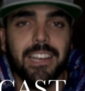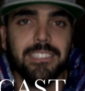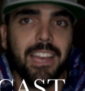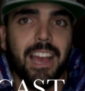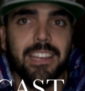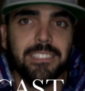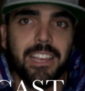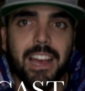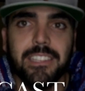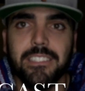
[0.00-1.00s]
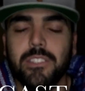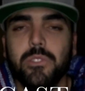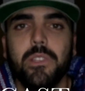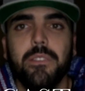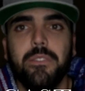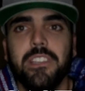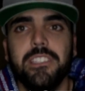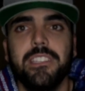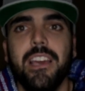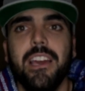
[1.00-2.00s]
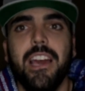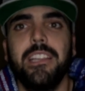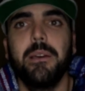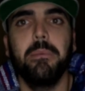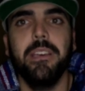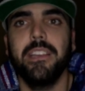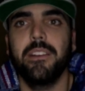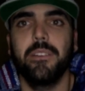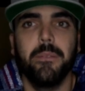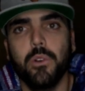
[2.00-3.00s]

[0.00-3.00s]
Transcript: until the fish end up hitting.